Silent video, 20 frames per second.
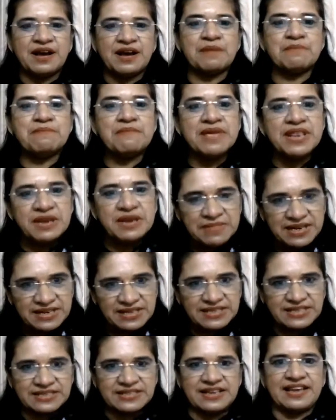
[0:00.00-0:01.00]

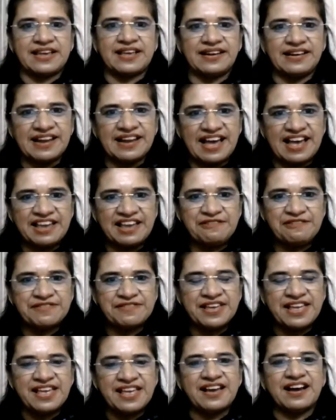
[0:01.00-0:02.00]
minimalistic life,
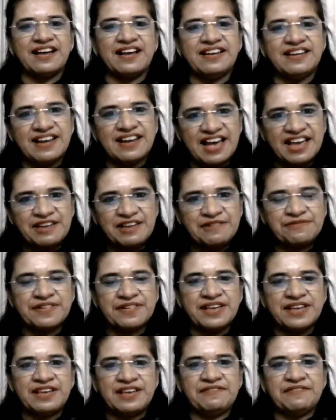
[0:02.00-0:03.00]
a life
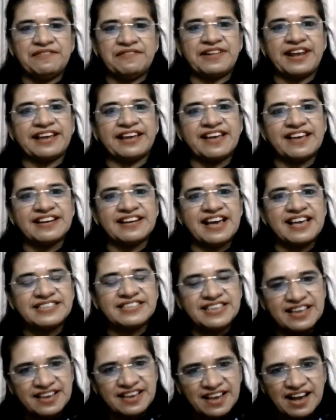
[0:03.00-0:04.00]

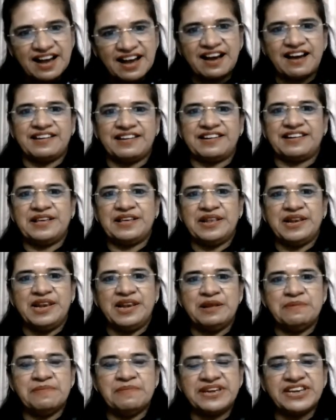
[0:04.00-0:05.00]
recognizing our
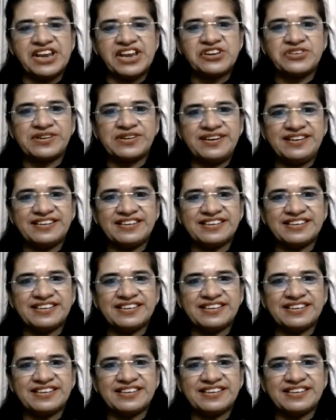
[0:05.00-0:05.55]
limitation,